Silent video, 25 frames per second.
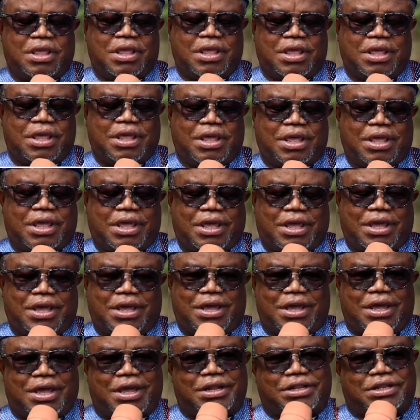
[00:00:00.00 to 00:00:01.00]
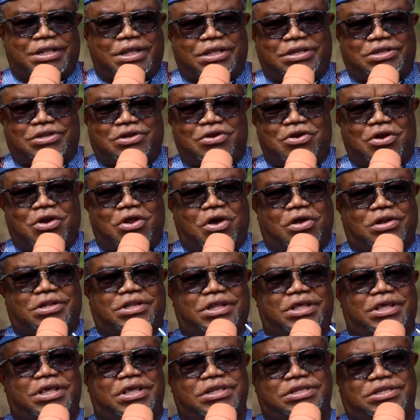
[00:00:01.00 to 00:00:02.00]
The Volta Regional Director of
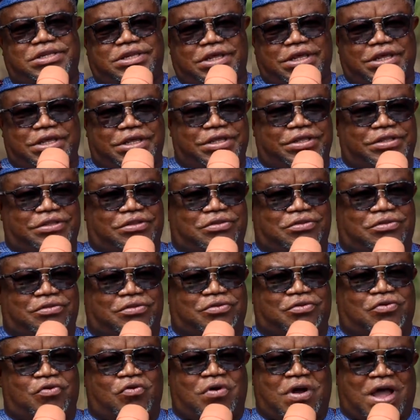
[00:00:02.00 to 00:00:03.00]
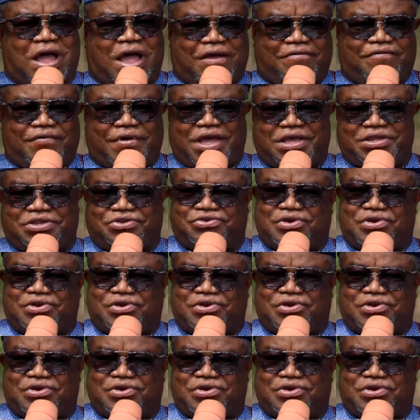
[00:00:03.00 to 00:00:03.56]
the Ghana Health Service, Dr.